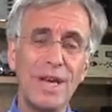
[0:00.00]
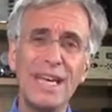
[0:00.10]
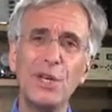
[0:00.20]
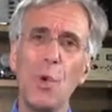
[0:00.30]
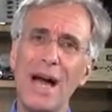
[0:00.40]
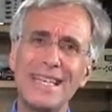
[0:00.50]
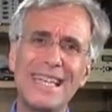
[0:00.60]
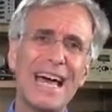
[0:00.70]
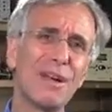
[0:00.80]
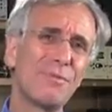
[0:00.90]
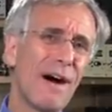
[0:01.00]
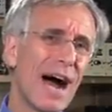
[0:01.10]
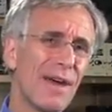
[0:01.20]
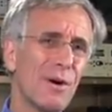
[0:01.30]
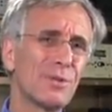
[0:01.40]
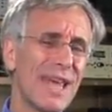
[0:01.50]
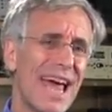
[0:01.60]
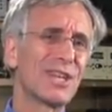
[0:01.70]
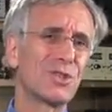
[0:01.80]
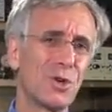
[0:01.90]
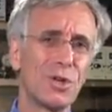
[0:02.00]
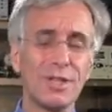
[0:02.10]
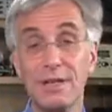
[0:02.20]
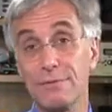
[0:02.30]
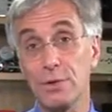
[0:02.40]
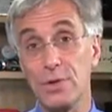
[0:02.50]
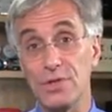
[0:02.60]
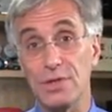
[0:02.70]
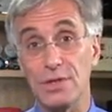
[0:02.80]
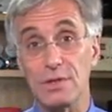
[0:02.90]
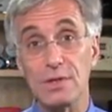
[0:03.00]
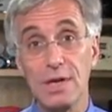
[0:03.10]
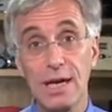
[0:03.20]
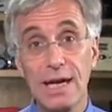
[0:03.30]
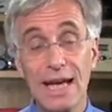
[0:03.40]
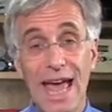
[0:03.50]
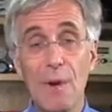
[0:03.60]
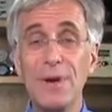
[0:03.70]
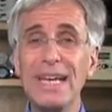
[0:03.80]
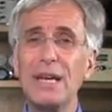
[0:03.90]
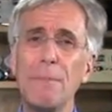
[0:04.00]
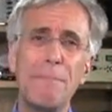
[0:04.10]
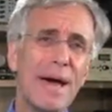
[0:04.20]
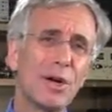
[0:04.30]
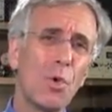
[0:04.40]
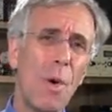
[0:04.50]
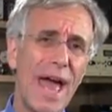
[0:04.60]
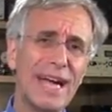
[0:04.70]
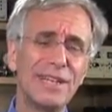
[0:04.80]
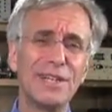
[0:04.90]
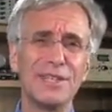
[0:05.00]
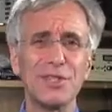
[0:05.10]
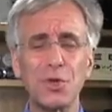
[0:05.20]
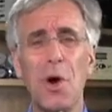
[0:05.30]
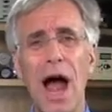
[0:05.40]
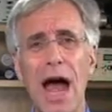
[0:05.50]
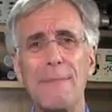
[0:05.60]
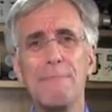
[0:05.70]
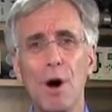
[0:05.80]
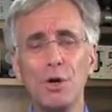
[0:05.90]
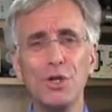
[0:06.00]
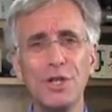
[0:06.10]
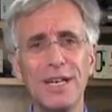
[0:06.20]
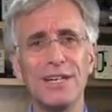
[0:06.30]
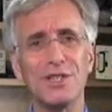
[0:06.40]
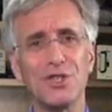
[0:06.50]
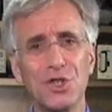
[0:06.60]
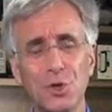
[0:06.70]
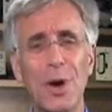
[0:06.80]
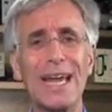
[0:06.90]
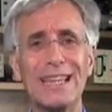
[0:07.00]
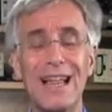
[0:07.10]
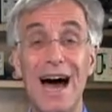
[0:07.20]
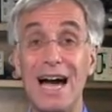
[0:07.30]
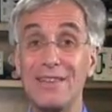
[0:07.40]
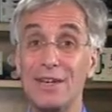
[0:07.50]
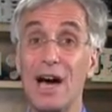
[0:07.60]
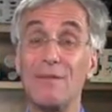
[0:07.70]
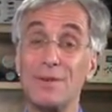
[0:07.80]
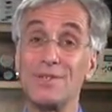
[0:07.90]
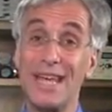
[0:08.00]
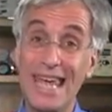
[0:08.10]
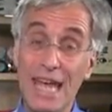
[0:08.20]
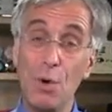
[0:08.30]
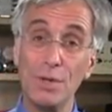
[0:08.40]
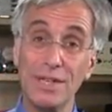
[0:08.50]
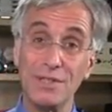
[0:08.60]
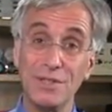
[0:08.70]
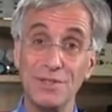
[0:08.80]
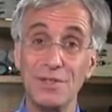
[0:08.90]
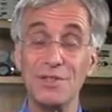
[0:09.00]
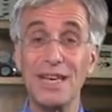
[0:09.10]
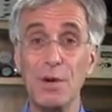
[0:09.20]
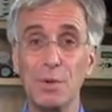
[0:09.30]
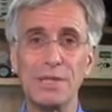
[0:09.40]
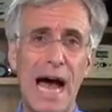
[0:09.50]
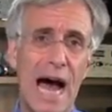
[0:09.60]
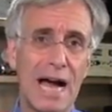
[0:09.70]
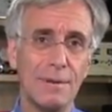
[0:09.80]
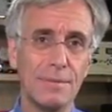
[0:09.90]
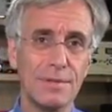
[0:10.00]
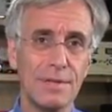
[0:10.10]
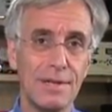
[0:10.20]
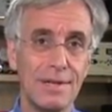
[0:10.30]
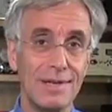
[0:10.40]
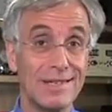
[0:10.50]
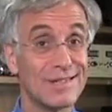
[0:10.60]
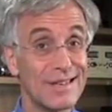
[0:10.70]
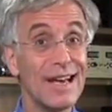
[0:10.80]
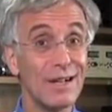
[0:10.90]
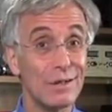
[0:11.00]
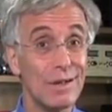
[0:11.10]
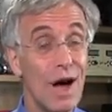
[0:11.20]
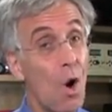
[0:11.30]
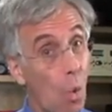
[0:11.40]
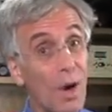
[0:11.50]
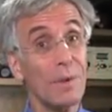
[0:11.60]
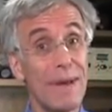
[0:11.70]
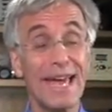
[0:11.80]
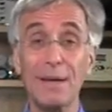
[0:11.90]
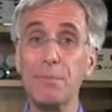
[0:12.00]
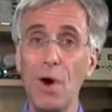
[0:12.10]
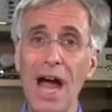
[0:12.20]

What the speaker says: we need to identify those external influences. And we need a better way to describe motion in a straight line that covers equal distances in equal times. Still, we're making